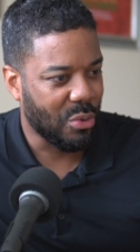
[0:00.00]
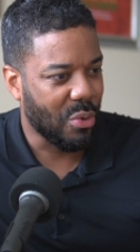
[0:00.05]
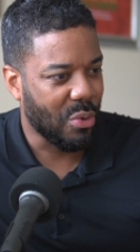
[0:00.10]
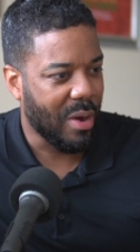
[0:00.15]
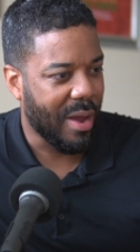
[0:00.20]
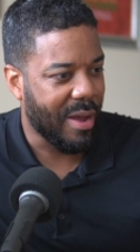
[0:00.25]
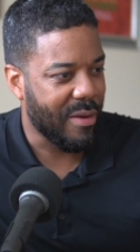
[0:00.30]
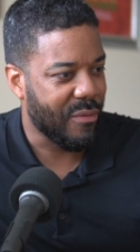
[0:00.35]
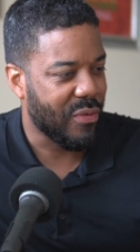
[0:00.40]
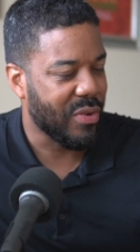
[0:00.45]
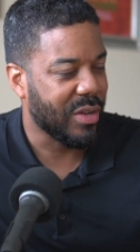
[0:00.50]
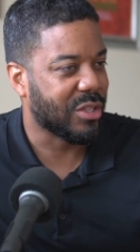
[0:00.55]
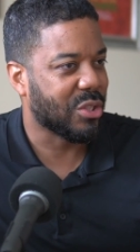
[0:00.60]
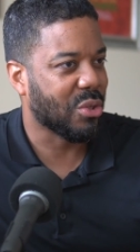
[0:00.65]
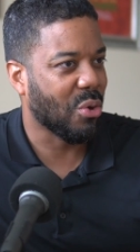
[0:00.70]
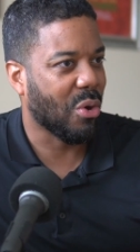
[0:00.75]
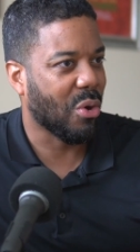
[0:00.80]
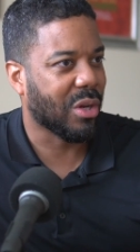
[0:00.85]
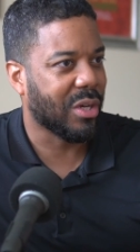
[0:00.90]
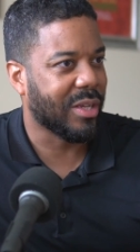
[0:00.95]
have
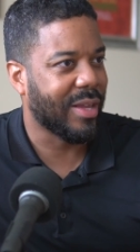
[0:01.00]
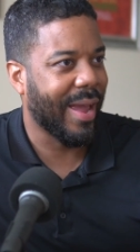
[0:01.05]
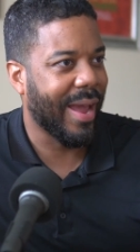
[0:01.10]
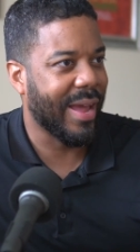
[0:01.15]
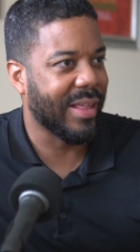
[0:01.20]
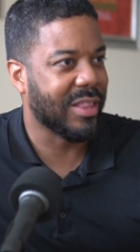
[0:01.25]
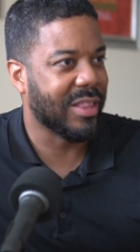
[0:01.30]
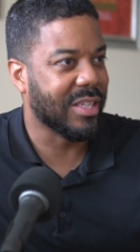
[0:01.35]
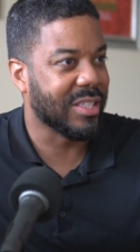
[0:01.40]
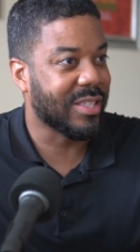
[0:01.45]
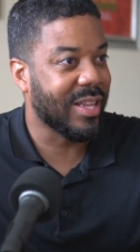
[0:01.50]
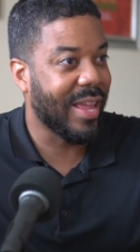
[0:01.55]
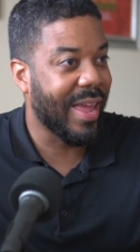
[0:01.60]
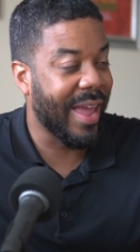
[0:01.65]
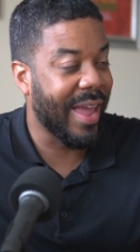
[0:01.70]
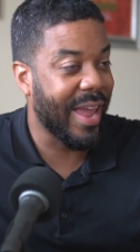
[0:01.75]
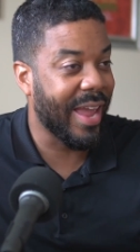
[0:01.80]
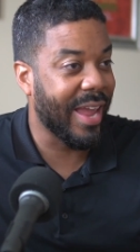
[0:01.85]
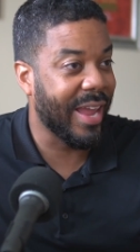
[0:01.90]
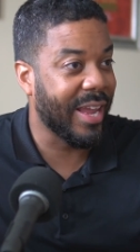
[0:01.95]
historically had this
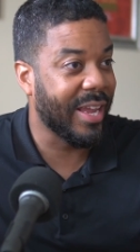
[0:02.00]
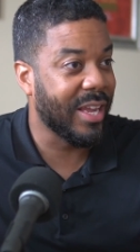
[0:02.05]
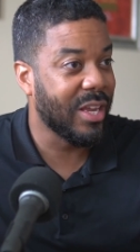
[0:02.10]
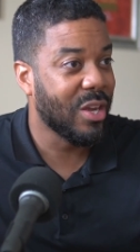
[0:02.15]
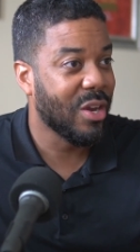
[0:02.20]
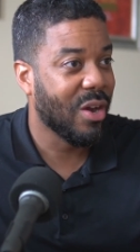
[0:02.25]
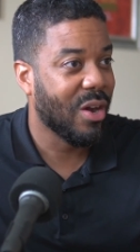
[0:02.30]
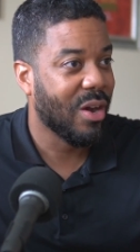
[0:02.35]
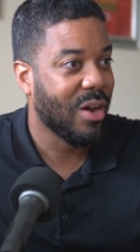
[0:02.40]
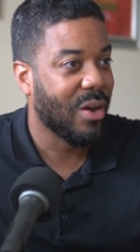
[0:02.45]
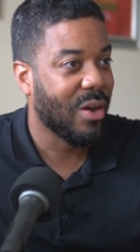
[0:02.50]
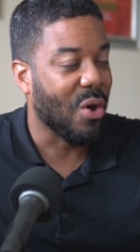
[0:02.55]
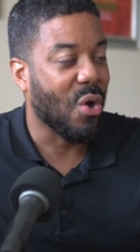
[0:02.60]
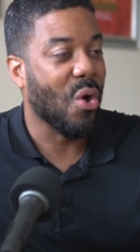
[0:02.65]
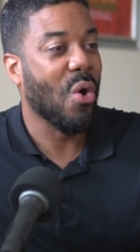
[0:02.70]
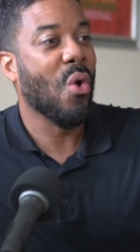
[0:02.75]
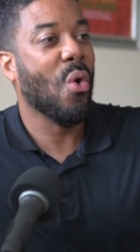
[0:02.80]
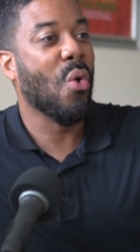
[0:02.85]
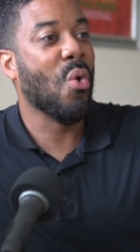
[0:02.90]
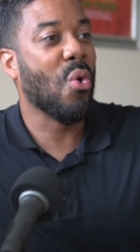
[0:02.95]
A
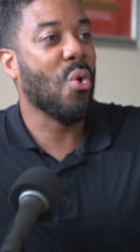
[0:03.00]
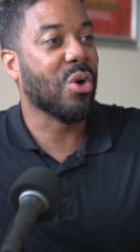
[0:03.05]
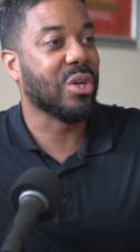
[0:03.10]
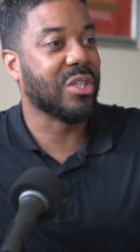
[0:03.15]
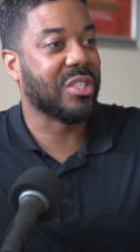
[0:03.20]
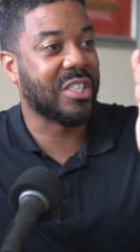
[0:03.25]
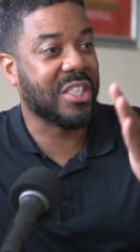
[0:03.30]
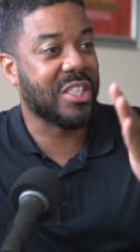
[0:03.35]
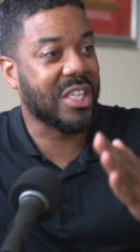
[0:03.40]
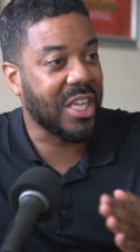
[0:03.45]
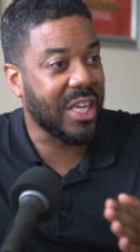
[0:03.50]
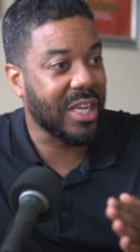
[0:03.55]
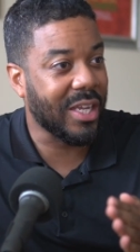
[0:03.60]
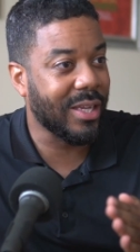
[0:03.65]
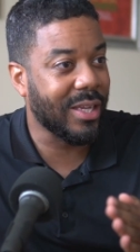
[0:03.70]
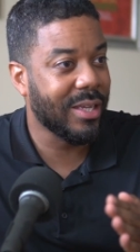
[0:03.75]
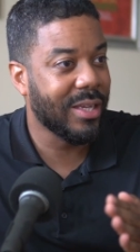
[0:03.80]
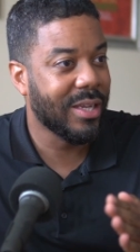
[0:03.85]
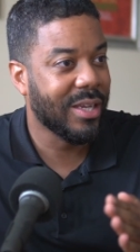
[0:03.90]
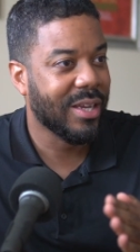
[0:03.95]
or
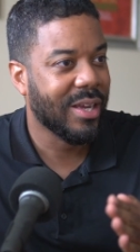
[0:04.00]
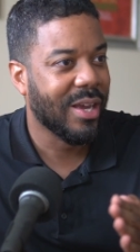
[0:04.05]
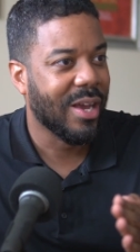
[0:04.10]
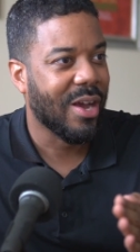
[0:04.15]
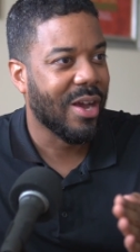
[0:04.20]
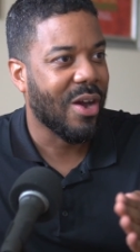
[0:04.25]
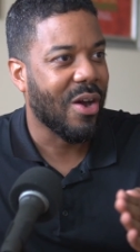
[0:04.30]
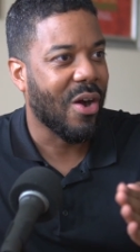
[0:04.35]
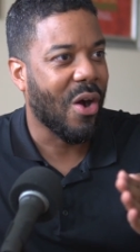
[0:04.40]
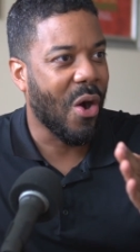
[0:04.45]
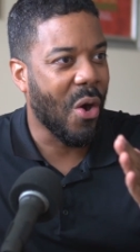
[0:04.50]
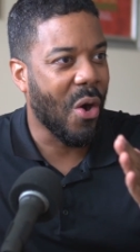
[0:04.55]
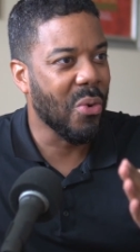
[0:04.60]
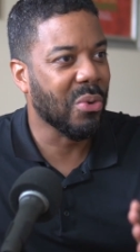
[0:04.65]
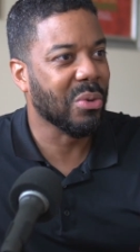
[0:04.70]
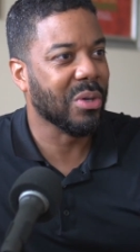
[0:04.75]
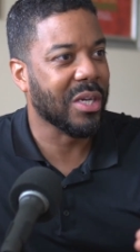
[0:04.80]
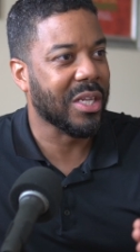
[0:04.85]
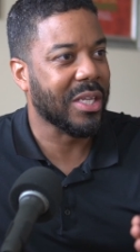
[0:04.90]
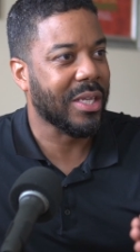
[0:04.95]
Z
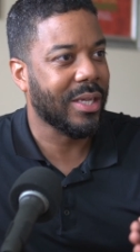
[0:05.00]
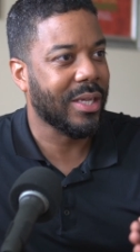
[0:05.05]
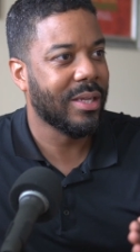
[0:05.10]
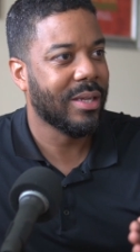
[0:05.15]
only